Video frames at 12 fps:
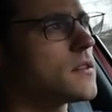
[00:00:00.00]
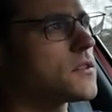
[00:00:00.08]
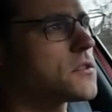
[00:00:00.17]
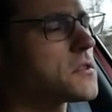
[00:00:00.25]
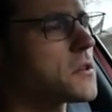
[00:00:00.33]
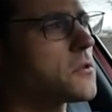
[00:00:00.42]

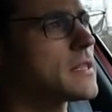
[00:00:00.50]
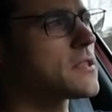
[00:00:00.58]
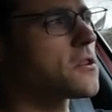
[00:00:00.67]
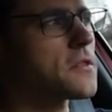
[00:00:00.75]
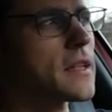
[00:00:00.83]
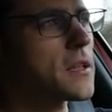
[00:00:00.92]
So
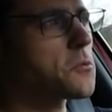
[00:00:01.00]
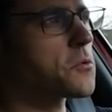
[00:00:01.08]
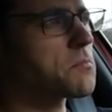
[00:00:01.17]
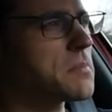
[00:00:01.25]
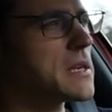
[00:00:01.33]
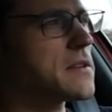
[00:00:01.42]
it's not that it
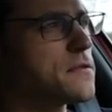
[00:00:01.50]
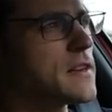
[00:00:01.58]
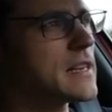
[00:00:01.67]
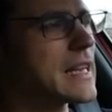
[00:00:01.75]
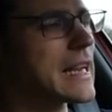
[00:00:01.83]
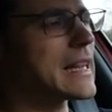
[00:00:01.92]
would be
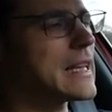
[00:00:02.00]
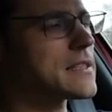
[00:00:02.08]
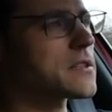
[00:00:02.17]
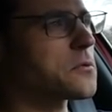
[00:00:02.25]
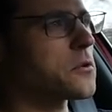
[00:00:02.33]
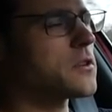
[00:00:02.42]
feeling like
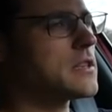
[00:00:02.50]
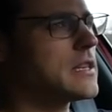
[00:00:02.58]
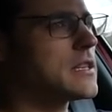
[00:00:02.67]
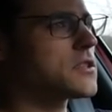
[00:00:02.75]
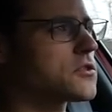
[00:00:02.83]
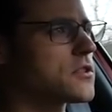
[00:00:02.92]
less quality,
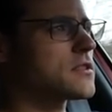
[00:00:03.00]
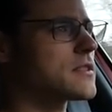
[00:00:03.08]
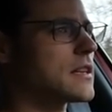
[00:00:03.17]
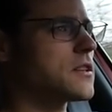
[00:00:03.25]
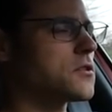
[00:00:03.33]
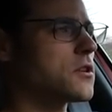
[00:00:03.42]
it's just
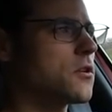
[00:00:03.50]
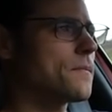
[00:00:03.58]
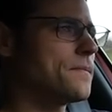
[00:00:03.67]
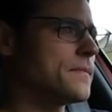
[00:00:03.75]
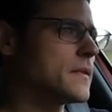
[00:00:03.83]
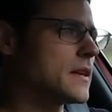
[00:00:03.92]
that you know
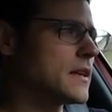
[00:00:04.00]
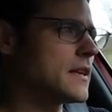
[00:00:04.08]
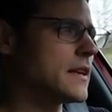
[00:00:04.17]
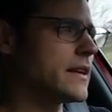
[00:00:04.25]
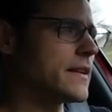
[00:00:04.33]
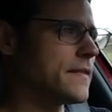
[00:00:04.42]

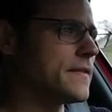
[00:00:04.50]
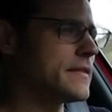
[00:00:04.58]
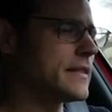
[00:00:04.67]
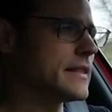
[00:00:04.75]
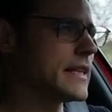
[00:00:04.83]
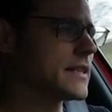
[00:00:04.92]

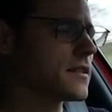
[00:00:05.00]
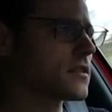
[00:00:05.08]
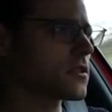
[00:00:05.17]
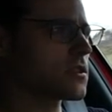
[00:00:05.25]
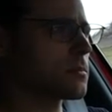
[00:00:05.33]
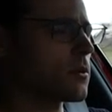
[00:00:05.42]
this
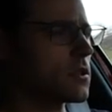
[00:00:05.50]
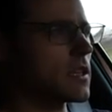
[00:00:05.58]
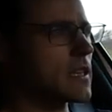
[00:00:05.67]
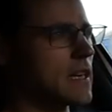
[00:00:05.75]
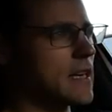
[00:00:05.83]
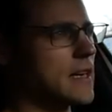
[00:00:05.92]
is a sporty
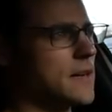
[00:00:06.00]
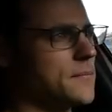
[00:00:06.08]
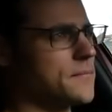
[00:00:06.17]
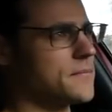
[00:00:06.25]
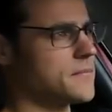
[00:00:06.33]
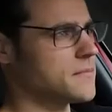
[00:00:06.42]
car
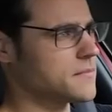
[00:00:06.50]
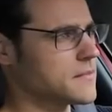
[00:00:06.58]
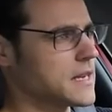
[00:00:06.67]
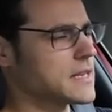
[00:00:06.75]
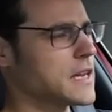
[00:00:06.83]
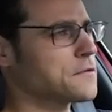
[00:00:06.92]

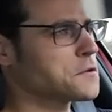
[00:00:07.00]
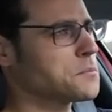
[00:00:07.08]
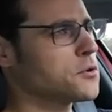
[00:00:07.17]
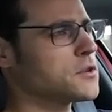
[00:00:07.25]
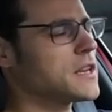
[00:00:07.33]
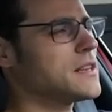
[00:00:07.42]
and I have to
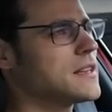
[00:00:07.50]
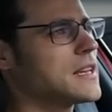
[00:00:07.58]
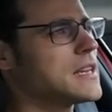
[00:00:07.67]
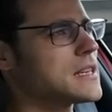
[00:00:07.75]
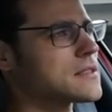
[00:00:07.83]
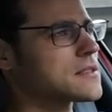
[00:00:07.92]
put in the
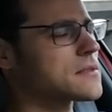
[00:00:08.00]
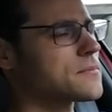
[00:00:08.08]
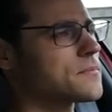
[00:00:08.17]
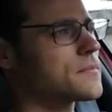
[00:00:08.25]
gears